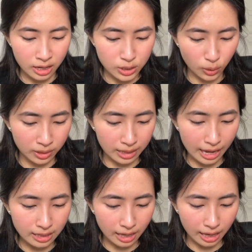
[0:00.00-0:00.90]
So in
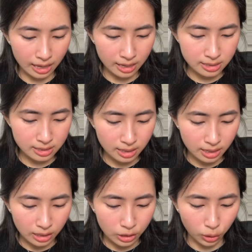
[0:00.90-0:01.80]
that case,
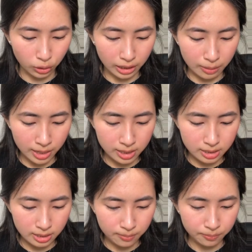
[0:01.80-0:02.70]
your limit